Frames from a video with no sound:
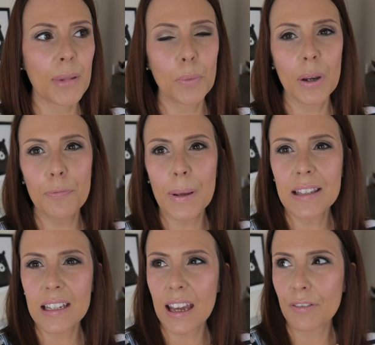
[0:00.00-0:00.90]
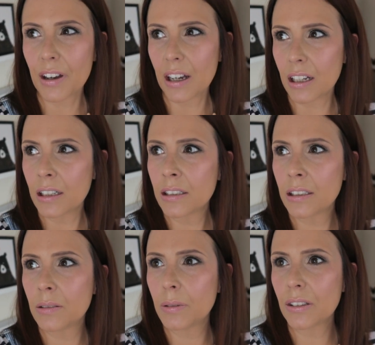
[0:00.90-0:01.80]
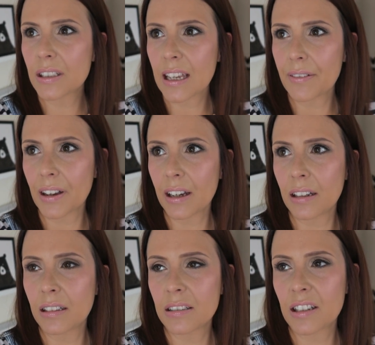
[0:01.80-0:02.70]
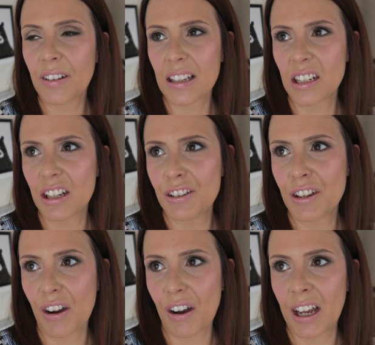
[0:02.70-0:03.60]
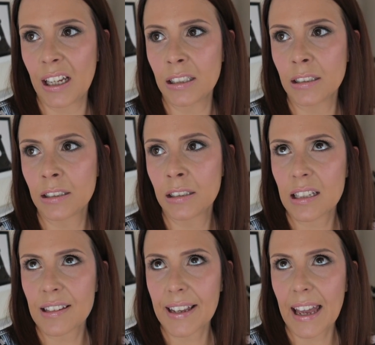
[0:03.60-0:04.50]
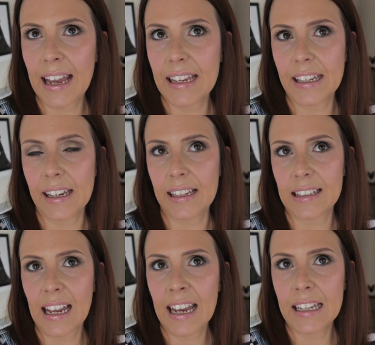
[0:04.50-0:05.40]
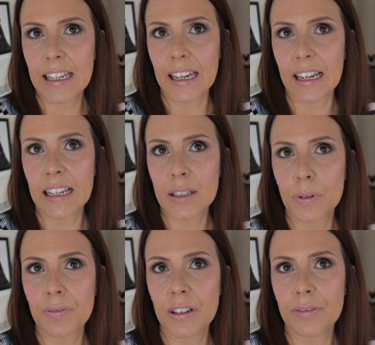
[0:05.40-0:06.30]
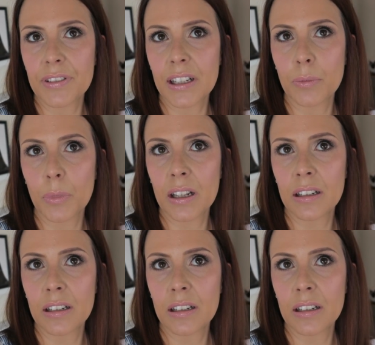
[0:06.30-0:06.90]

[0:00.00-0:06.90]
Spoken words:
I mean, we've been together, we got together 2009, so that's like 8 years. In 8 years we've lived in